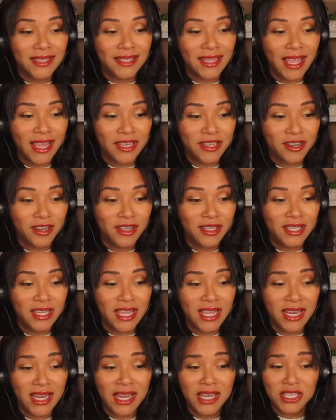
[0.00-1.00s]
later,
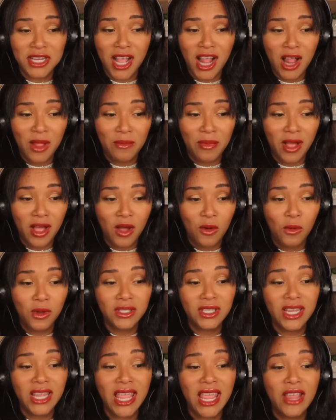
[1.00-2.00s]
teenage Elba
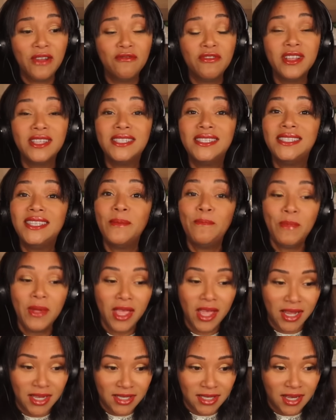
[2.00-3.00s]
was a
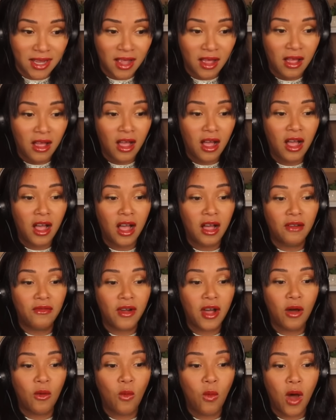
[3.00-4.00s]
recipient of
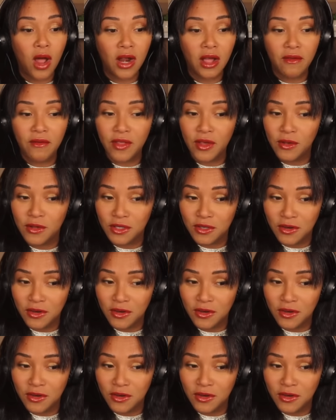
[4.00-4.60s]
one of those